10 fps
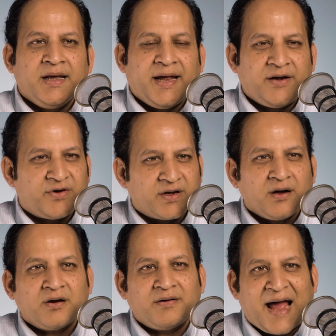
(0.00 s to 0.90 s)
in
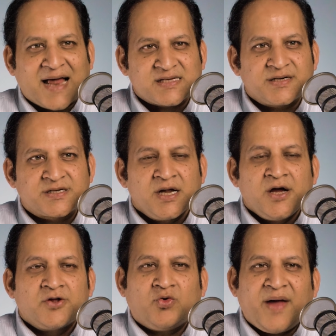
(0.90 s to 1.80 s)
return on assets
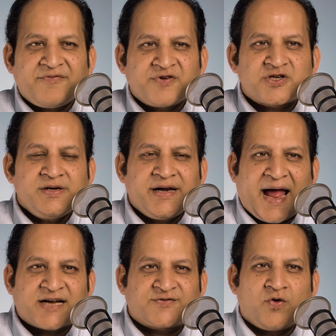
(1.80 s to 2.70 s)
through efficient
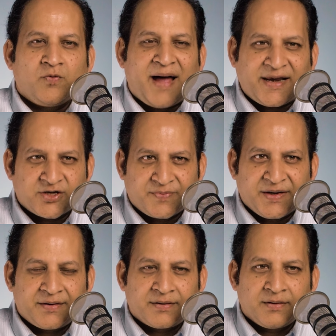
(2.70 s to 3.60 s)
cash flow
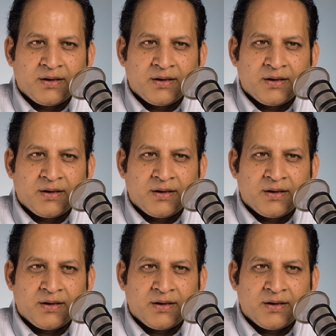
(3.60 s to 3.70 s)
management.